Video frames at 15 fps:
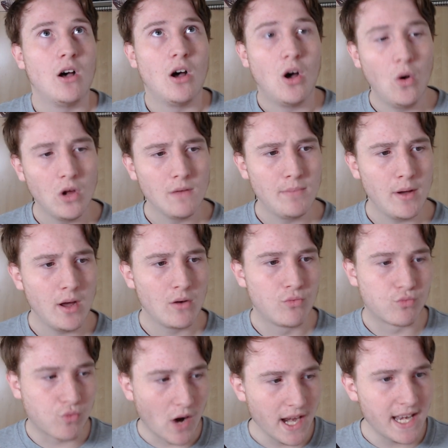
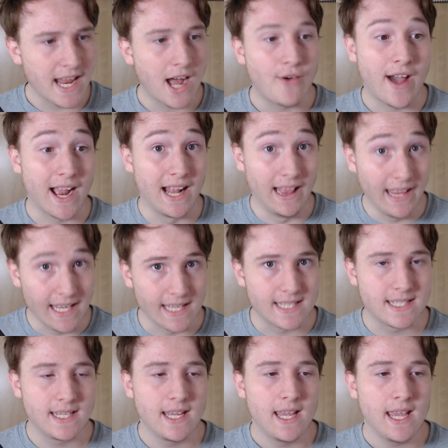Hulkenberg right now, at
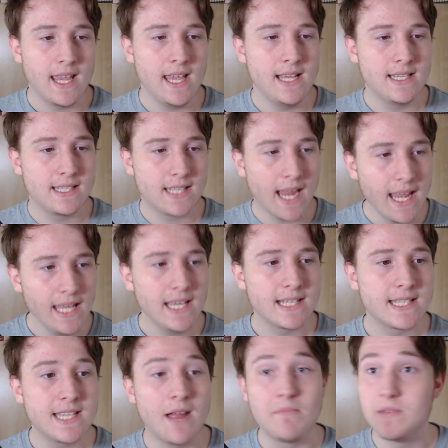least, is taking a
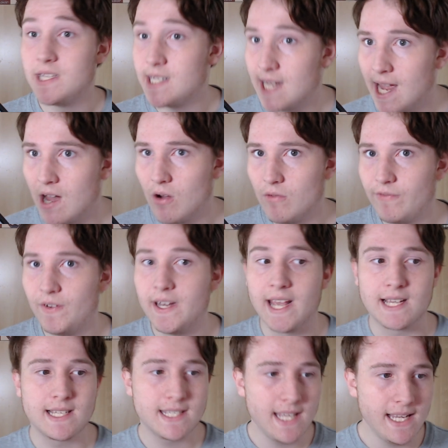step down for
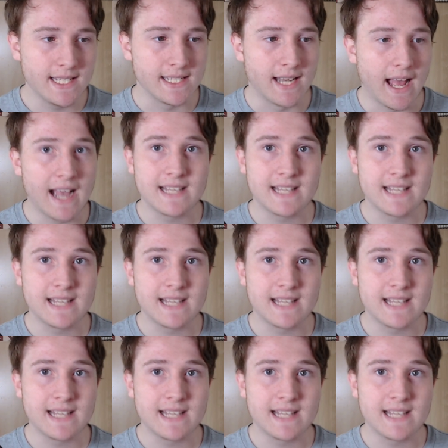next season, as